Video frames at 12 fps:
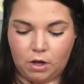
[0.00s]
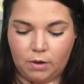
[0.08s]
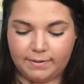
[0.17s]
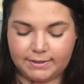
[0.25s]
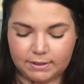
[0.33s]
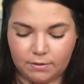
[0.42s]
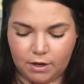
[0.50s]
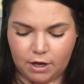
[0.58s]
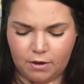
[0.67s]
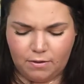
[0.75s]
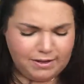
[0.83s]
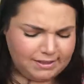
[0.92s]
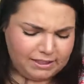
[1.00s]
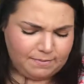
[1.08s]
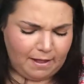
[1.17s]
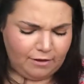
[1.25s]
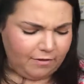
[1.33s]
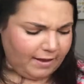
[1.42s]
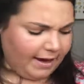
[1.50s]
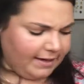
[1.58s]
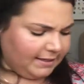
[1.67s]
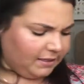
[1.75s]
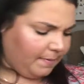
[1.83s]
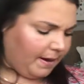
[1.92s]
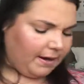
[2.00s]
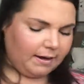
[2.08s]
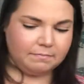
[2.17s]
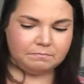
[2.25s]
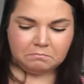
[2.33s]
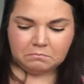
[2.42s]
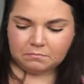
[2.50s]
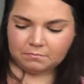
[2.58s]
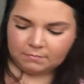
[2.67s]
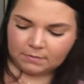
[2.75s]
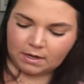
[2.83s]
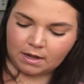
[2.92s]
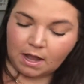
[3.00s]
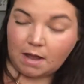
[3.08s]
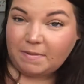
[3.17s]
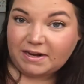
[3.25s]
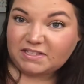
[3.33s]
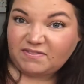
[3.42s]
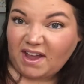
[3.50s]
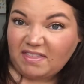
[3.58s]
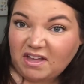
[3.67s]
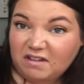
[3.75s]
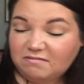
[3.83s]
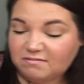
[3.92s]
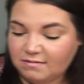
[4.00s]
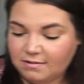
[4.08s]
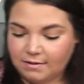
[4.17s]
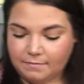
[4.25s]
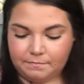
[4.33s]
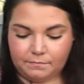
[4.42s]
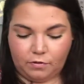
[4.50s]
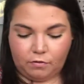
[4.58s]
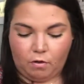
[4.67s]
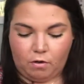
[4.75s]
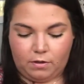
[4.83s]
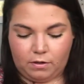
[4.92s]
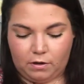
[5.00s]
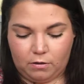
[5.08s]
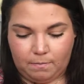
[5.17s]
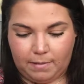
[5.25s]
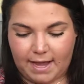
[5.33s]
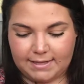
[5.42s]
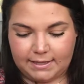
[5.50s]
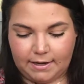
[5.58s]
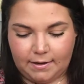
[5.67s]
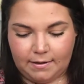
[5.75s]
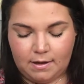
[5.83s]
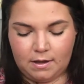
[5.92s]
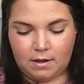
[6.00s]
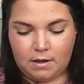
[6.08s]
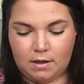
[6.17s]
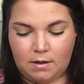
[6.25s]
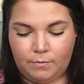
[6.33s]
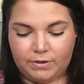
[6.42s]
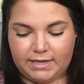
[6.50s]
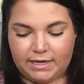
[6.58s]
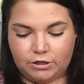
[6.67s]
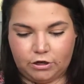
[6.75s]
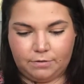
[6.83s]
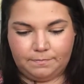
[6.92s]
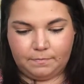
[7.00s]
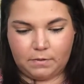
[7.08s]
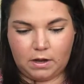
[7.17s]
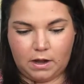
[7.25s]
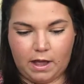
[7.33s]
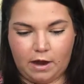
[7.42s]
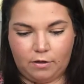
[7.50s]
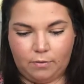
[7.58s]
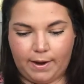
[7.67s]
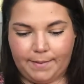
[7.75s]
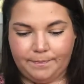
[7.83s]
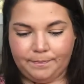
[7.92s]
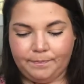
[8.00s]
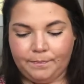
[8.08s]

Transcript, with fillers: Oh, it's so cute. It's smaller than I anticipated. I mean, it's fine though. Throw the little plastic protector out of the way.